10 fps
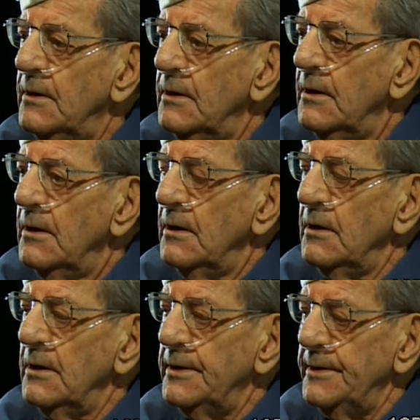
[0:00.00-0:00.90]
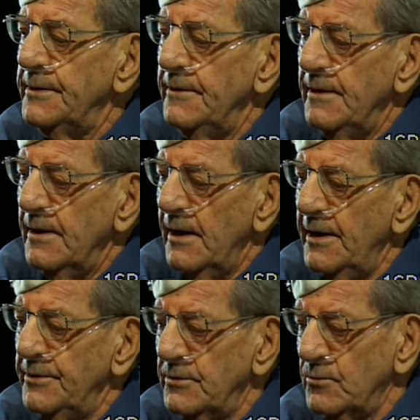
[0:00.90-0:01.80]
And uh, I learned
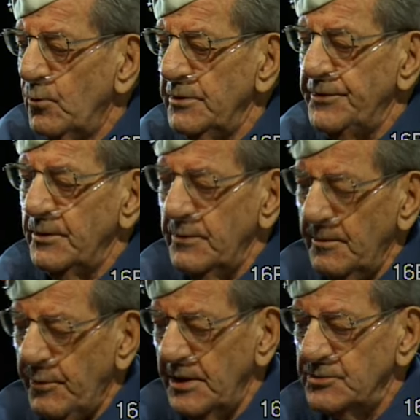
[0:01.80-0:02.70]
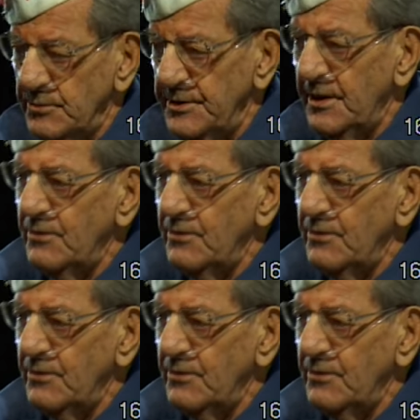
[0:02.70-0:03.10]
one thing when that barge went down, why